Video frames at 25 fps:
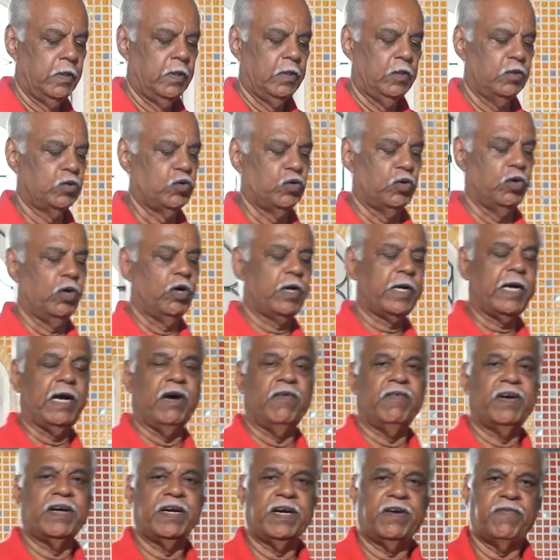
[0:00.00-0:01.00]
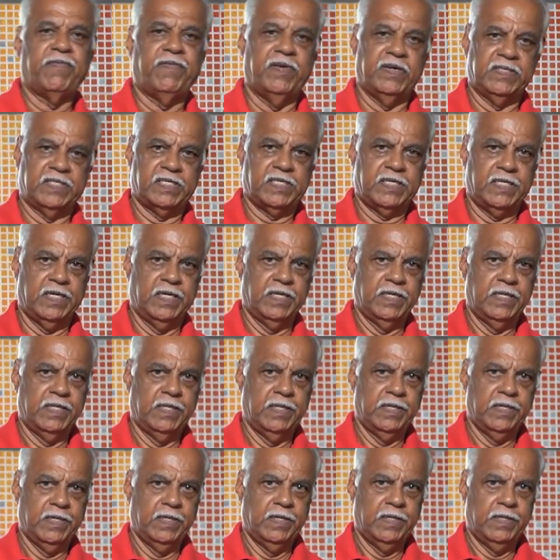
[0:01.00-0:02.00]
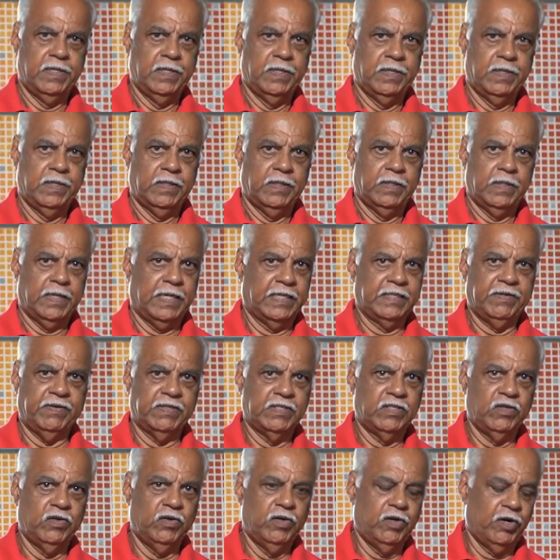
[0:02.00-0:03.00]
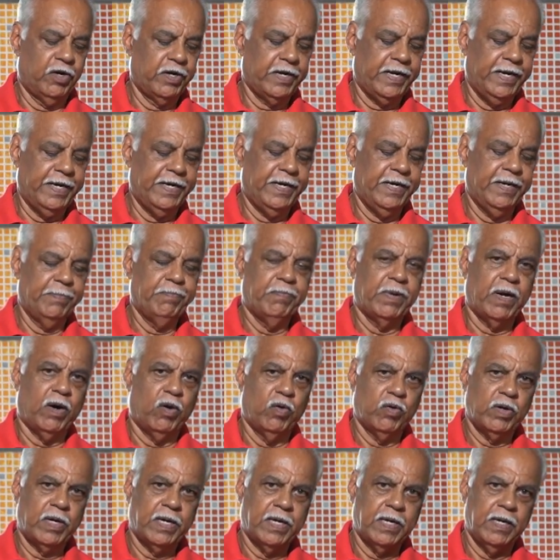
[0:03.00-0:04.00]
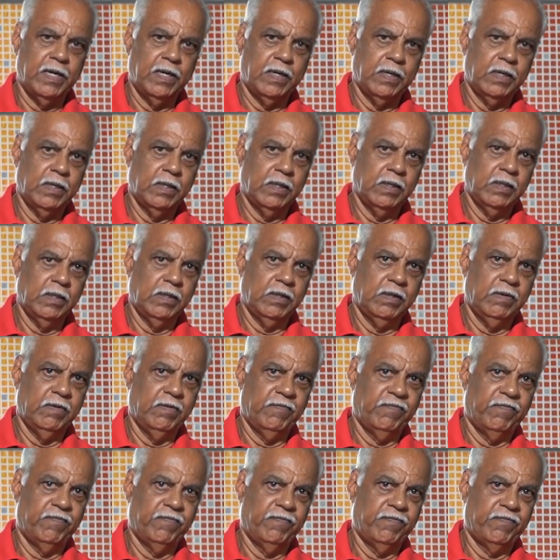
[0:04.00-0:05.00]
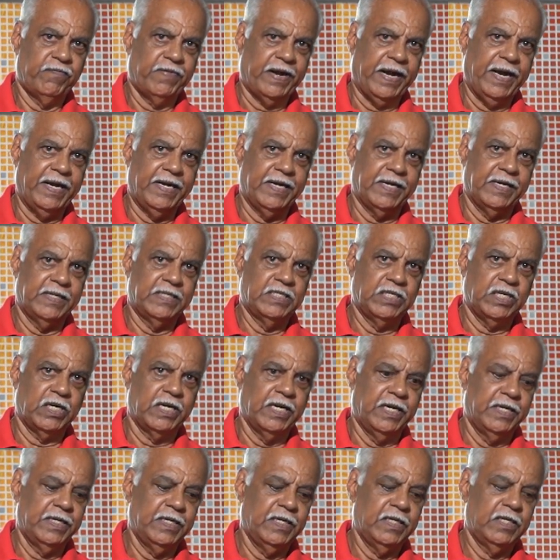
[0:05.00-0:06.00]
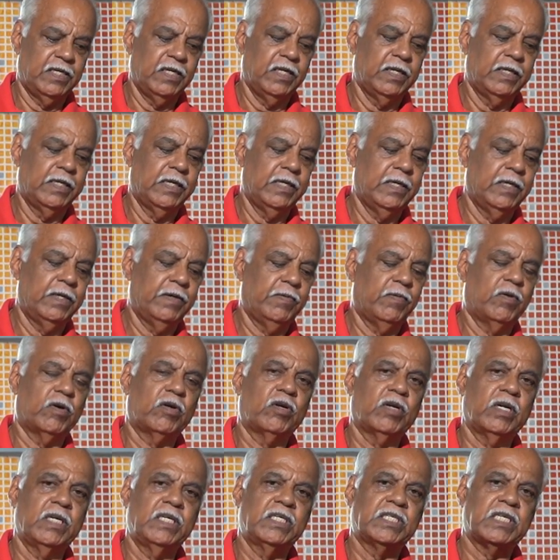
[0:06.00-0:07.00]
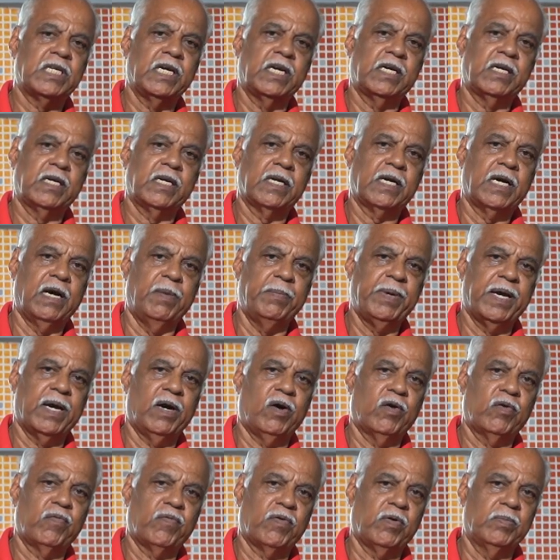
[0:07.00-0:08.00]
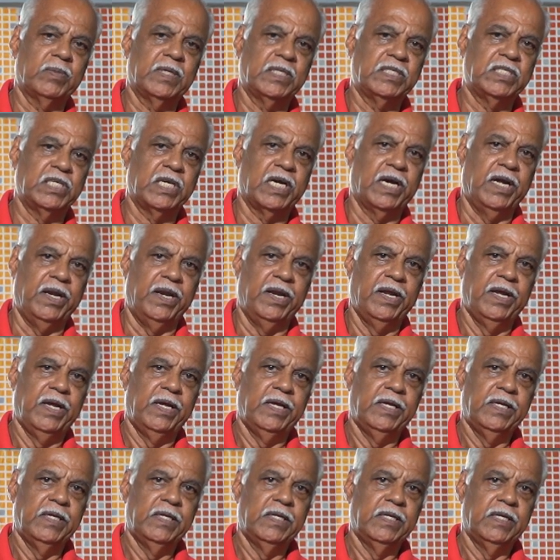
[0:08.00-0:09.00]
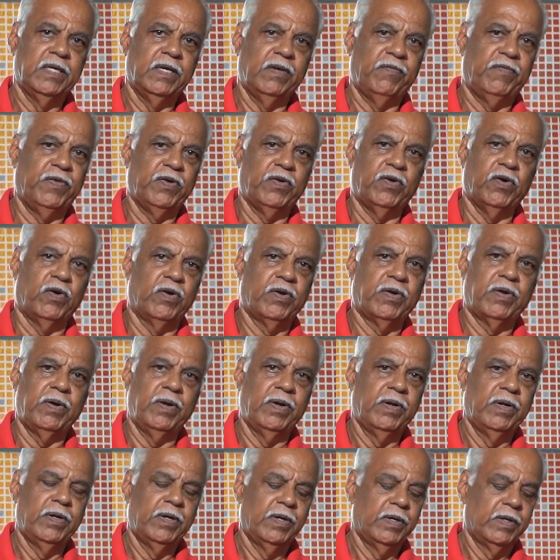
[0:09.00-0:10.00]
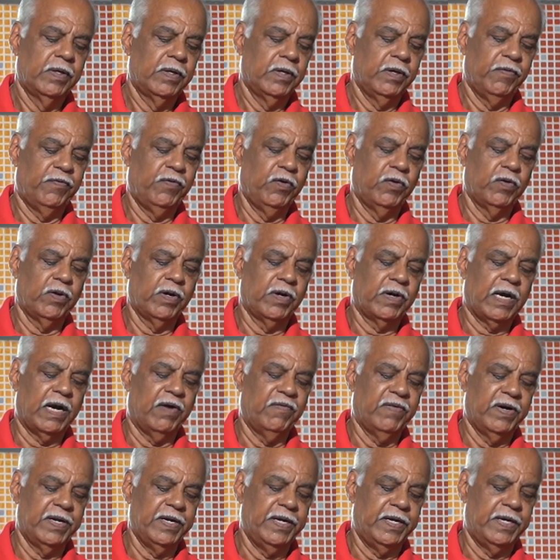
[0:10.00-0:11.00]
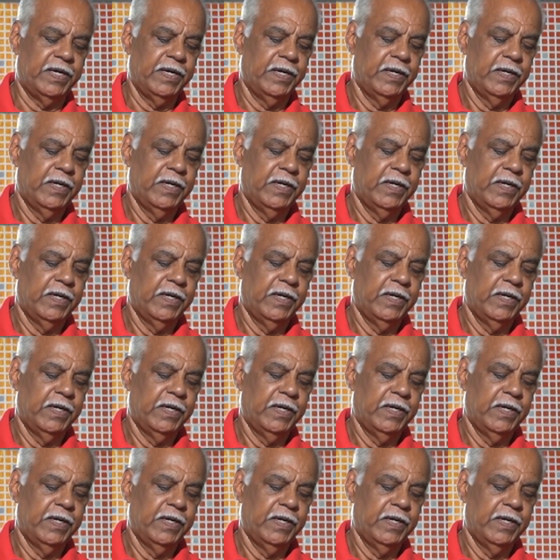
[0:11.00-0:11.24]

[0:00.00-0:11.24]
You should not cover it first, otherwise you will not get the brown fried chicken. The water will start coming out from the chicken if you cover it.